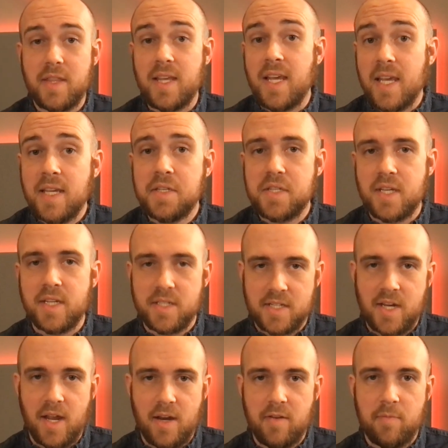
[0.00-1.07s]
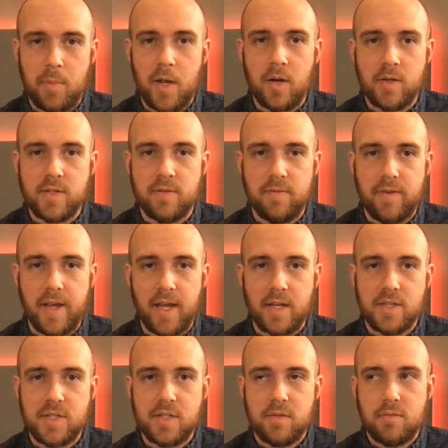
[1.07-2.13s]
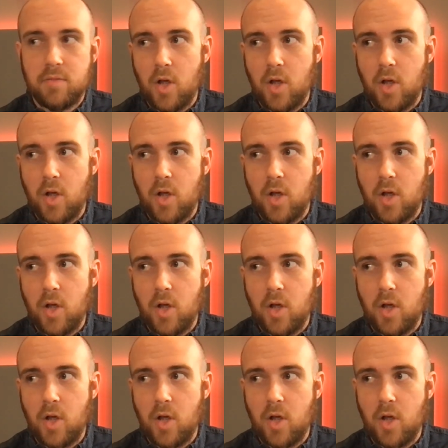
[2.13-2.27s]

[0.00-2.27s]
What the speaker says: the easiest kind of bug to fix,